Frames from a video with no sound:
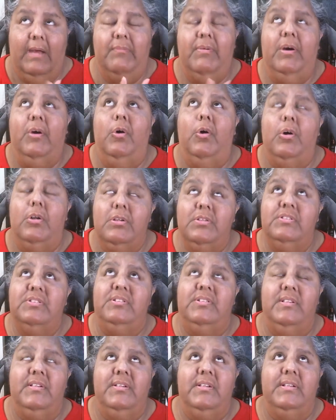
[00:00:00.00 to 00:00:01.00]
whole
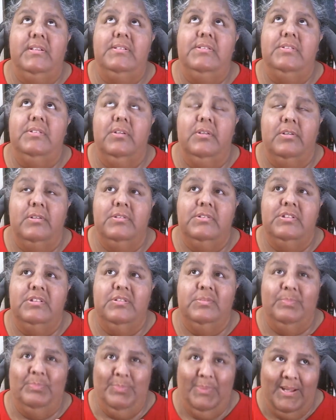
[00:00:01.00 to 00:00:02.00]
series on
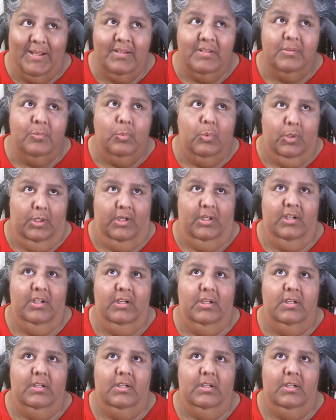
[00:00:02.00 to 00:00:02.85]
spell work.